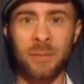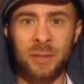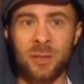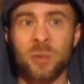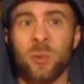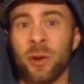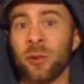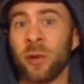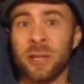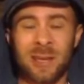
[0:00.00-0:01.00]
It's just one of
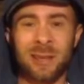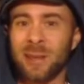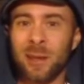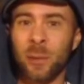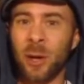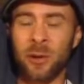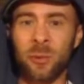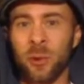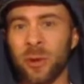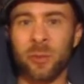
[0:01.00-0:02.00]
the ways I think about
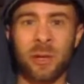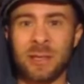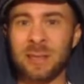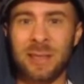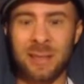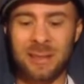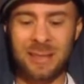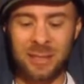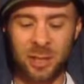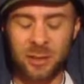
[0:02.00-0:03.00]
it, one of the ways I tend to
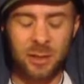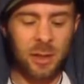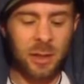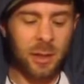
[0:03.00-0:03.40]
teach it.